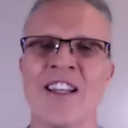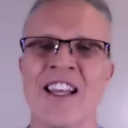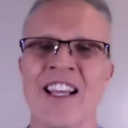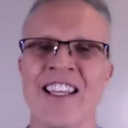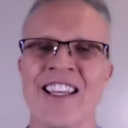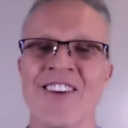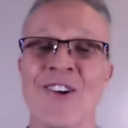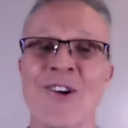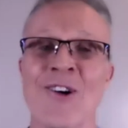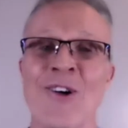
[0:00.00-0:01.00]
I like it.
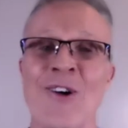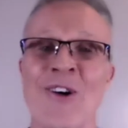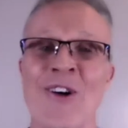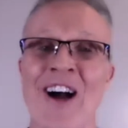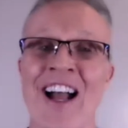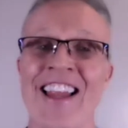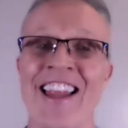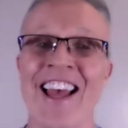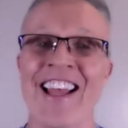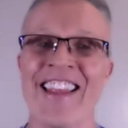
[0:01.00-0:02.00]
Oh, I
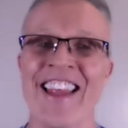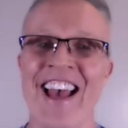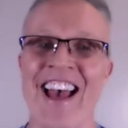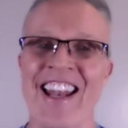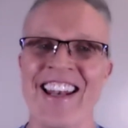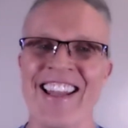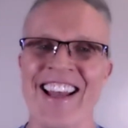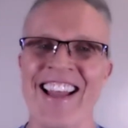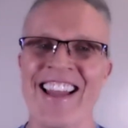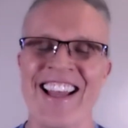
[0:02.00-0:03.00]
like that.
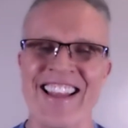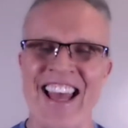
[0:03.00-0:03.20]
I like yeah.